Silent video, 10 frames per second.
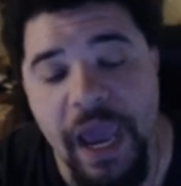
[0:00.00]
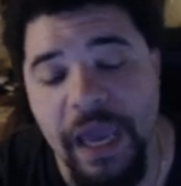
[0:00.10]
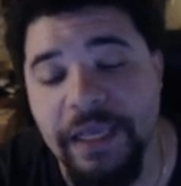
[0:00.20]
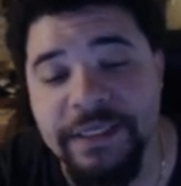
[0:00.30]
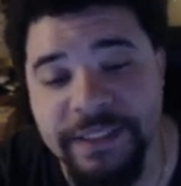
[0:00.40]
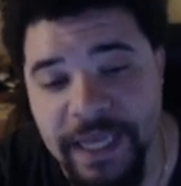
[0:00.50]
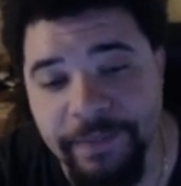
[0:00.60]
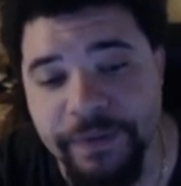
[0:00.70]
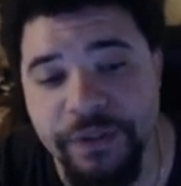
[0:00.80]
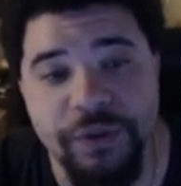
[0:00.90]

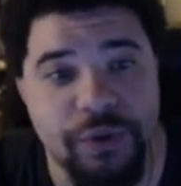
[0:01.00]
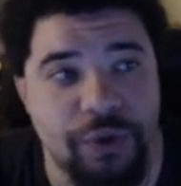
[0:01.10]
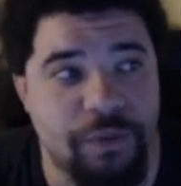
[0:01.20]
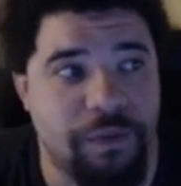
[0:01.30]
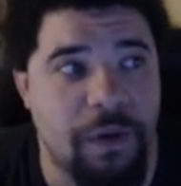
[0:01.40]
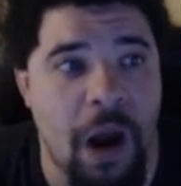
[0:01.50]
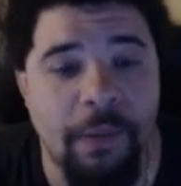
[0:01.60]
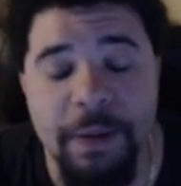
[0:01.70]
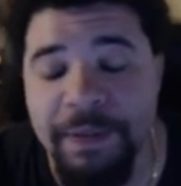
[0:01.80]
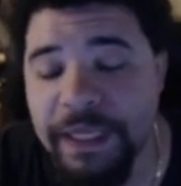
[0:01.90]
except to
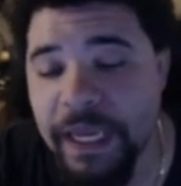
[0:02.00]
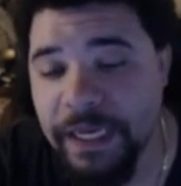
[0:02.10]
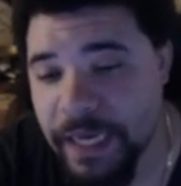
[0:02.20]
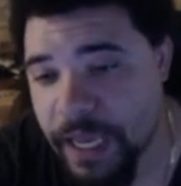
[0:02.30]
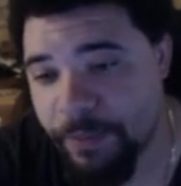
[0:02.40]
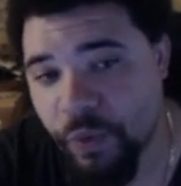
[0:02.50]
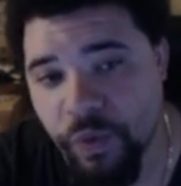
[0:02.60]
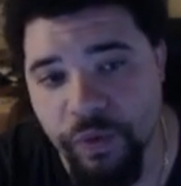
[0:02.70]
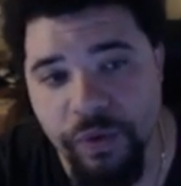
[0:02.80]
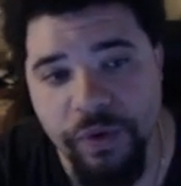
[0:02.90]
probably
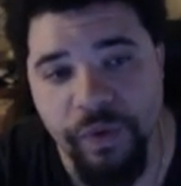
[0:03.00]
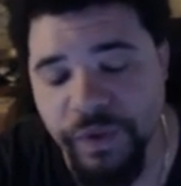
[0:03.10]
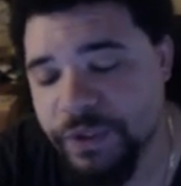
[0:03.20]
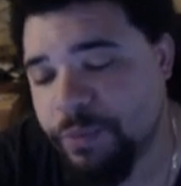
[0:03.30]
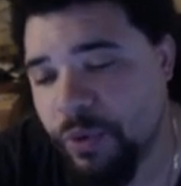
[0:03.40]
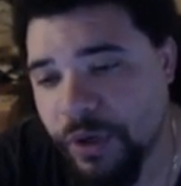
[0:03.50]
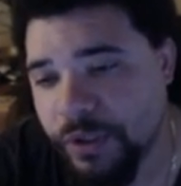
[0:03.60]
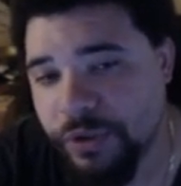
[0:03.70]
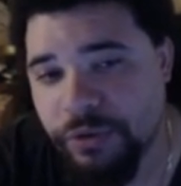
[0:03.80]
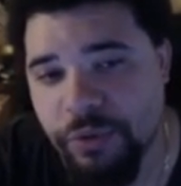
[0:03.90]
enable the support a
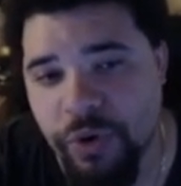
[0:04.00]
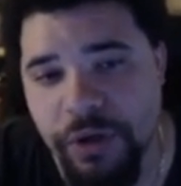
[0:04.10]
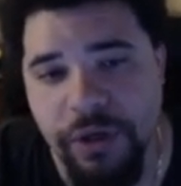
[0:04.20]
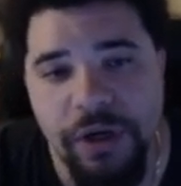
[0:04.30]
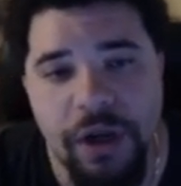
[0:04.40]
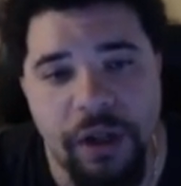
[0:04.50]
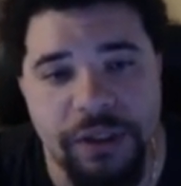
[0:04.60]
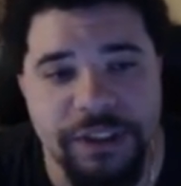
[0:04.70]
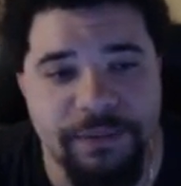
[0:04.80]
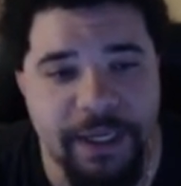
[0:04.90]
little more. I'll
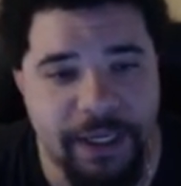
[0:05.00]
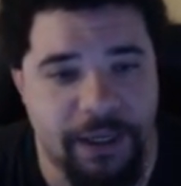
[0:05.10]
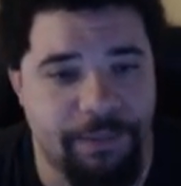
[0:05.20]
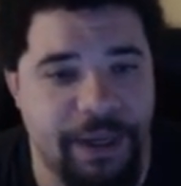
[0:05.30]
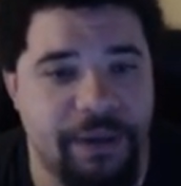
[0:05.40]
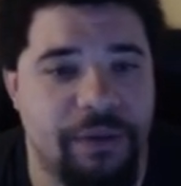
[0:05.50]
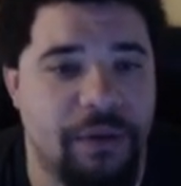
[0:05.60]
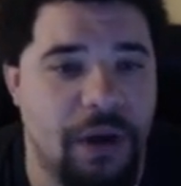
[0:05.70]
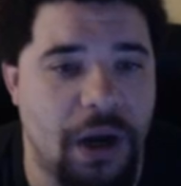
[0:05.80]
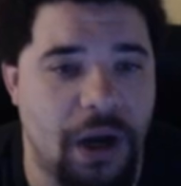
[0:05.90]
explain in a bit
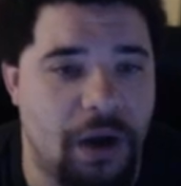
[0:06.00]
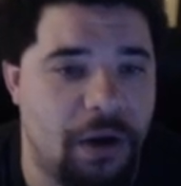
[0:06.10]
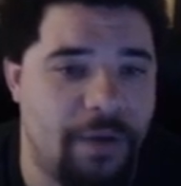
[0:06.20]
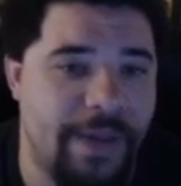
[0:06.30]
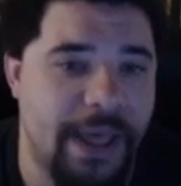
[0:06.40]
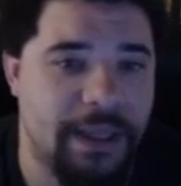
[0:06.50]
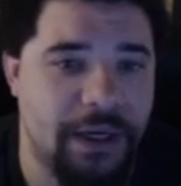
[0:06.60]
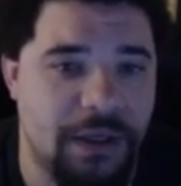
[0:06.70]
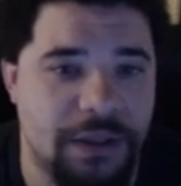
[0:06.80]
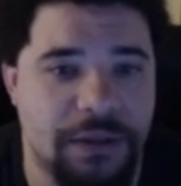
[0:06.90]
uh, on that later.